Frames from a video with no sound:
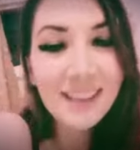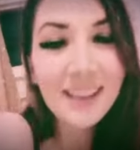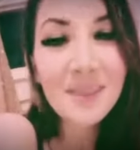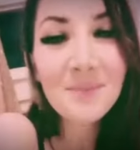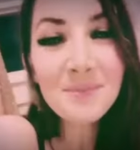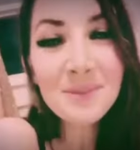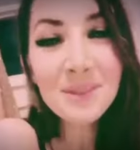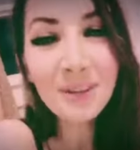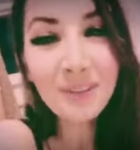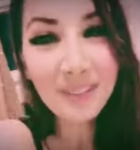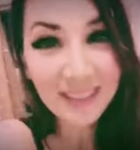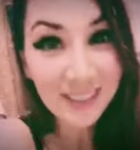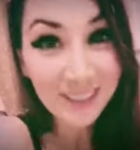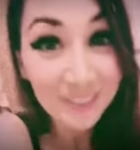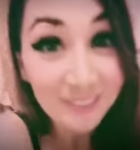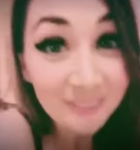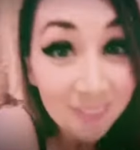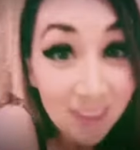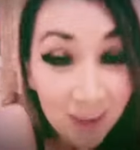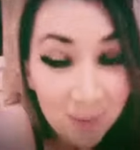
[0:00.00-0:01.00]
I'm so glad
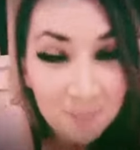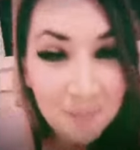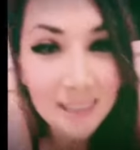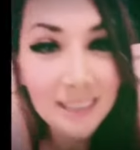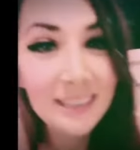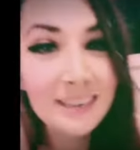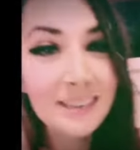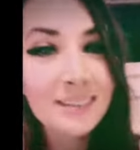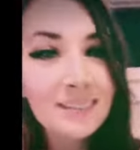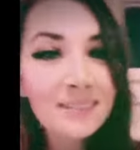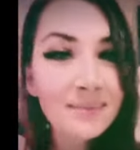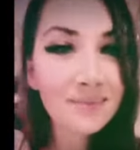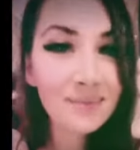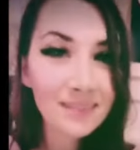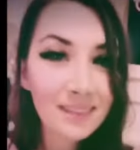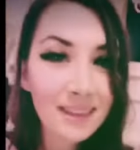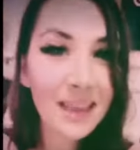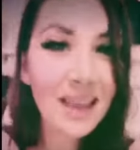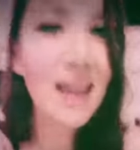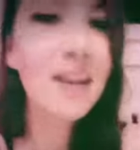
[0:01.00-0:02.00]
you found me.
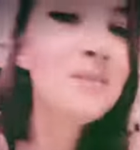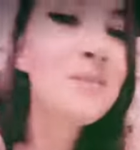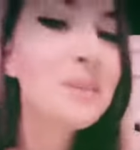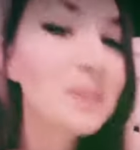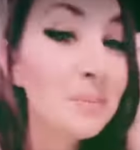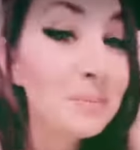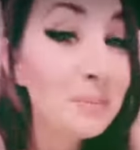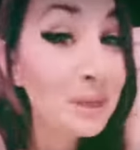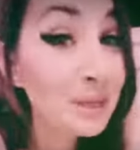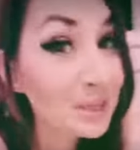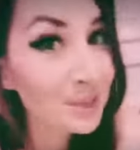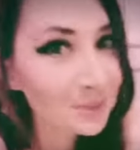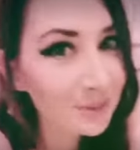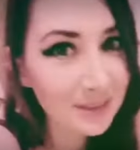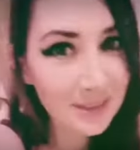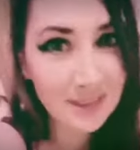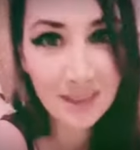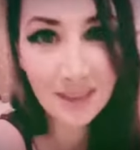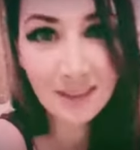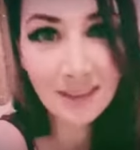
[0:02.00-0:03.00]
I have something so
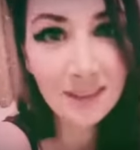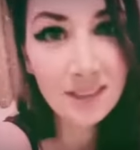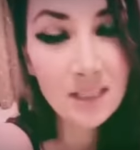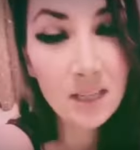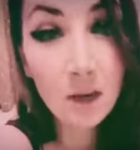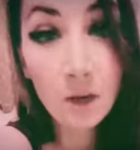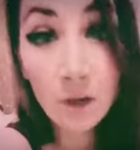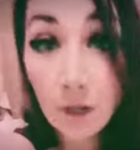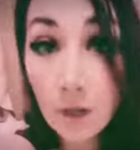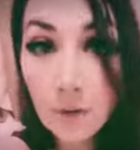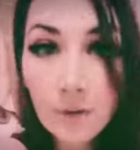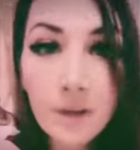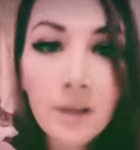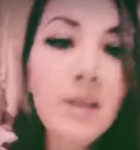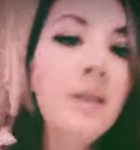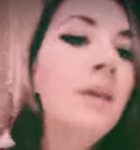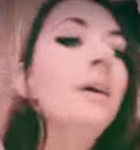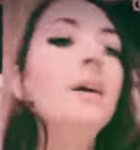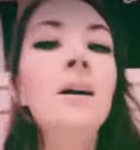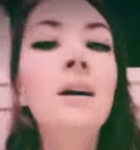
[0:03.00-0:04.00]
exciting to tell you.
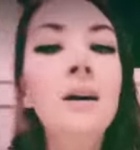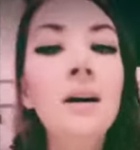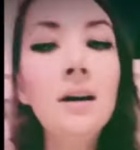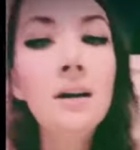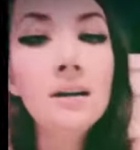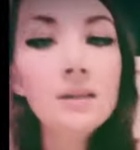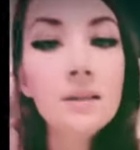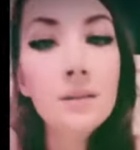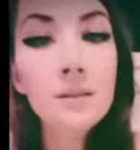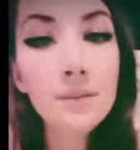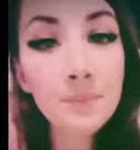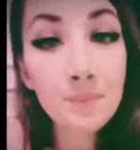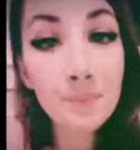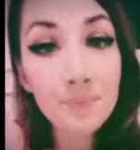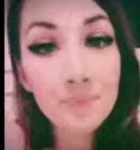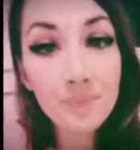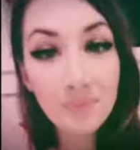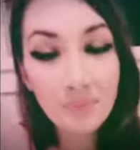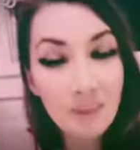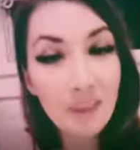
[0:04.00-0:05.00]
Um,
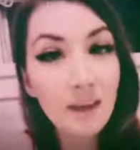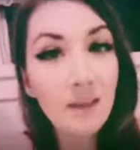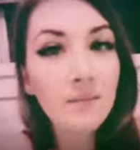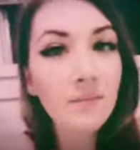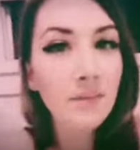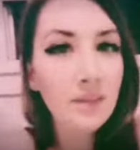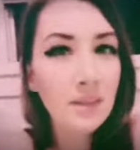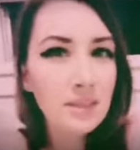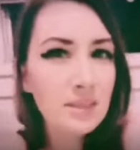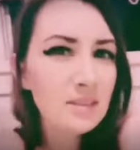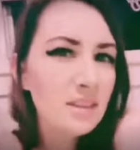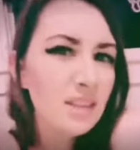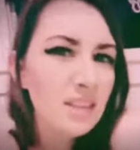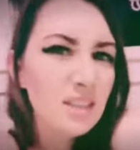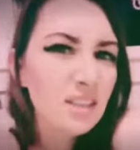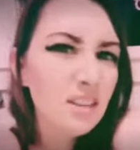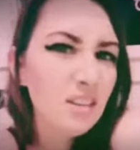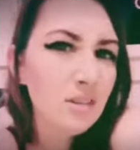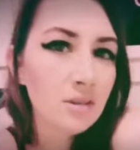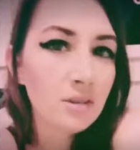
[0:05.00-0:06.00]
yeah, it's
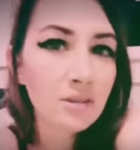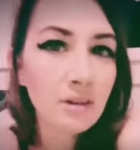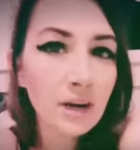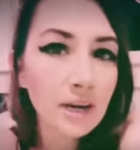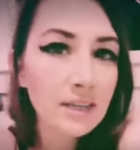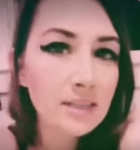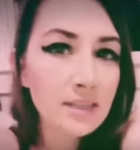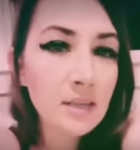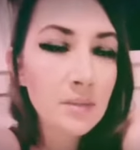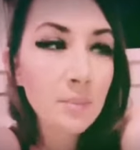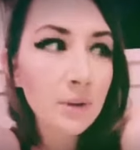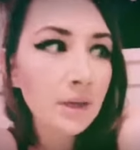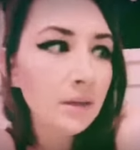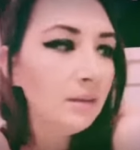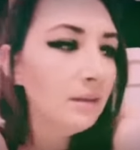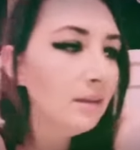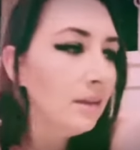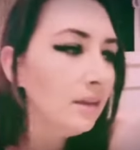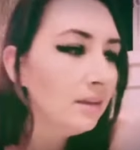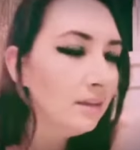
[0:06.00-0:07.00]
it's a little crazy, but
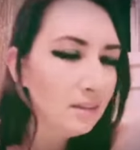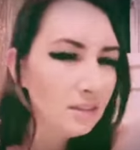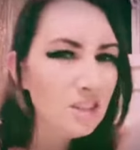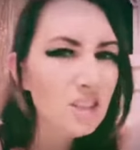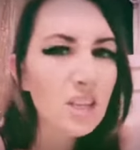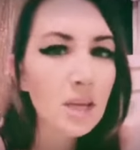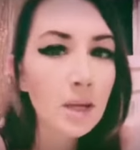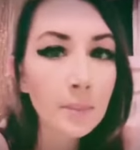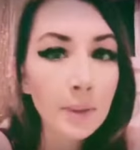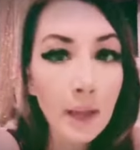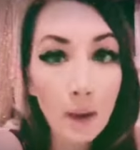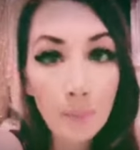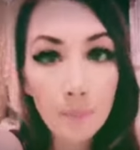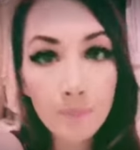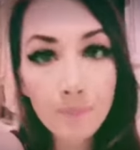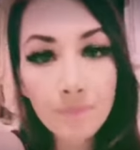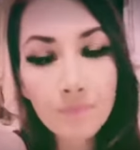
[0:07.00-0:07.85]
just hear me out.